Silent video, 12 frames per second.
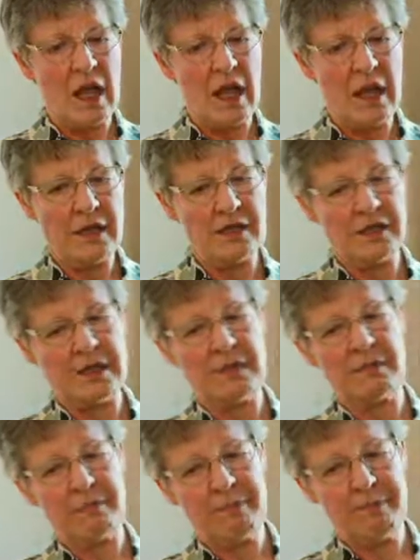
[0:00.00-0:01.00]

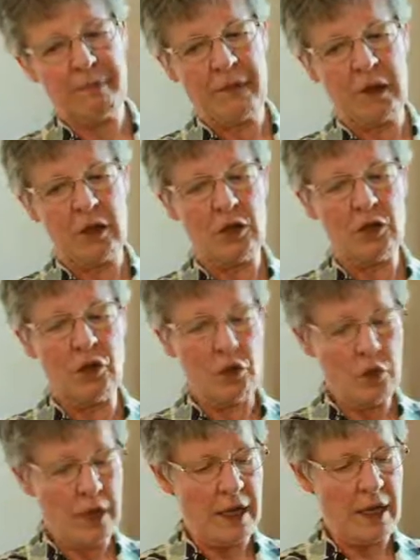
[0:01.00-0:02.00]
It's, you
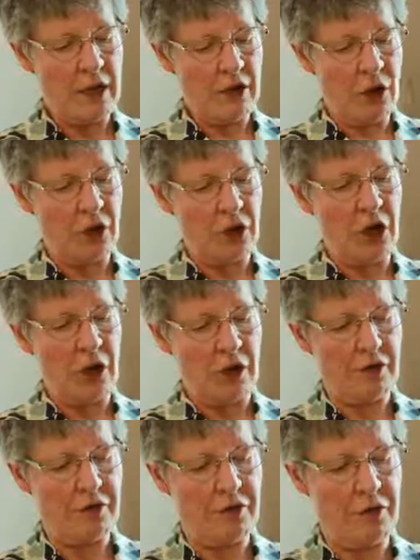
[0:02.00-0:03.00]
know, here on
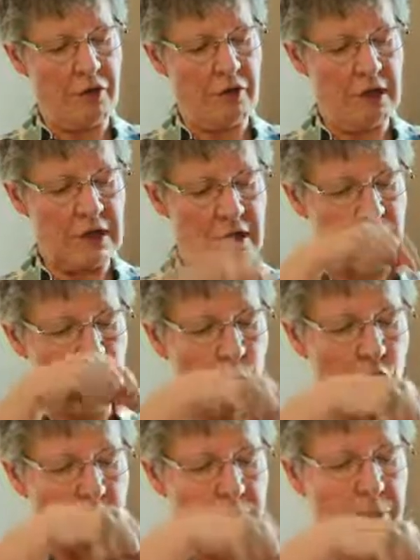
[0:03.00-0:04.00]
Earth there is the
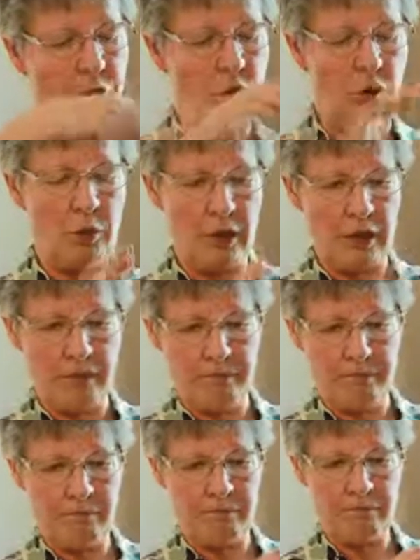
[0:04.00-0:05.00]
North Pole where the
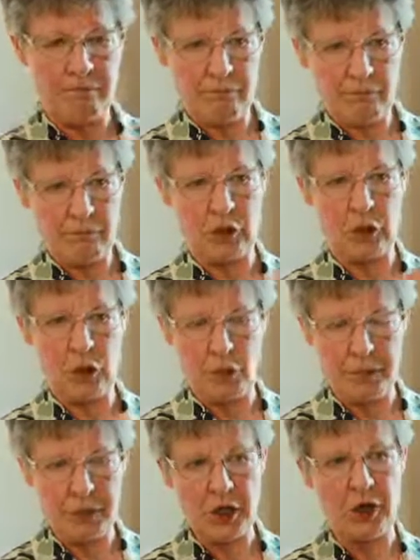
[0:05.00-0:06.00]

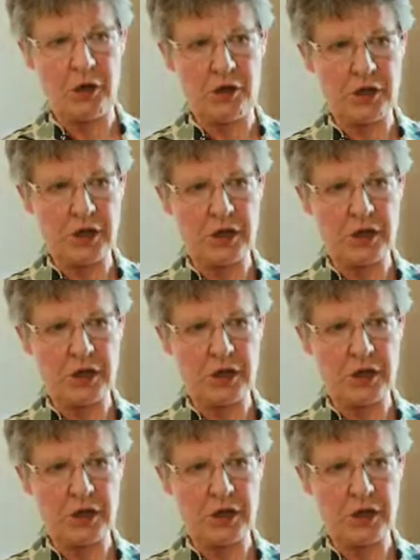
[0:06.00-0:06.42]
globe turns.